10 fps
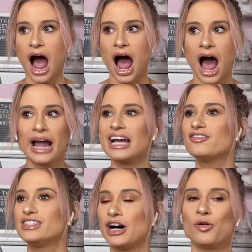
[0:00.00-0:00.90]
I
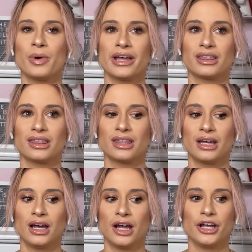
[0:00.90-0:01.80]
have dealt with,
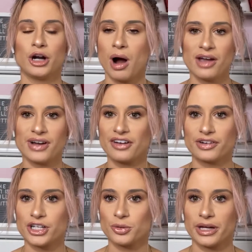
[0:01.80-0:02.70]
I've had
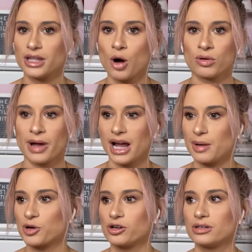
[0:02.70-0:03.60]
friends who I thought were my
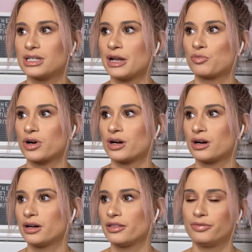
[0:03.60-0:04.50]
hype girls and
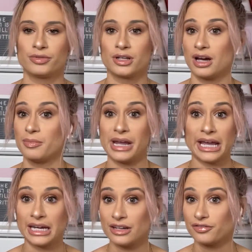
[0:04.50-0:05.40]
were going to be
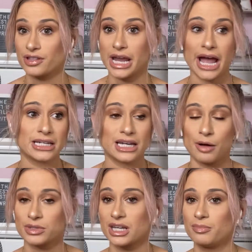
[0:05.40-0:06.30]
in it for the end, and I
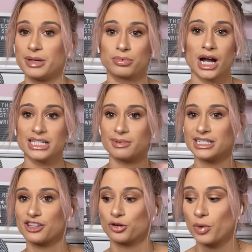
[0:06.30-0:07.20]
was going to be
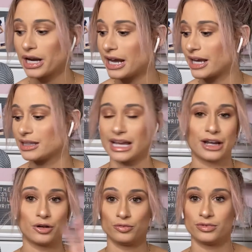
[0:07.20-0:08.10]
bridesmaids in their wedding, and
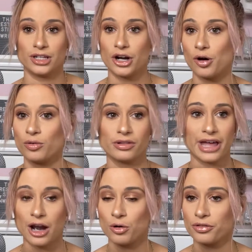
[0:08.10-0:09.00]
like,
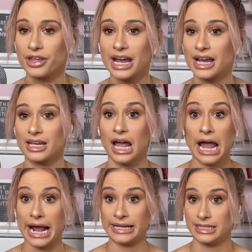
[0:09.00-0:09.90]
that whole thing. And
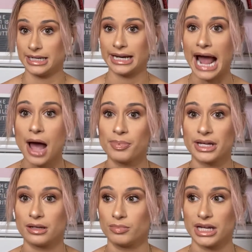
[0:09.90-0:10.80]
it didn't
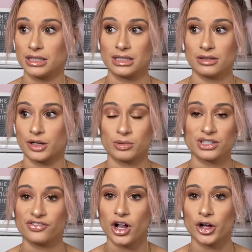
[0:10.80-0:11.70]
happen because there was
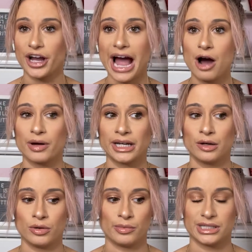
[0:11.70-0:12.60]
a falling out, and
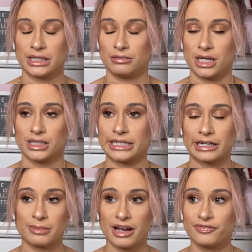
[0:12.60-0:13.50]
it wasn't
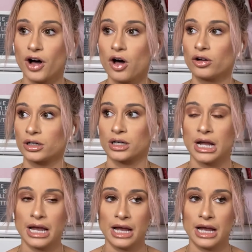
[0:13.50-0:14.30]
necessarily my fault,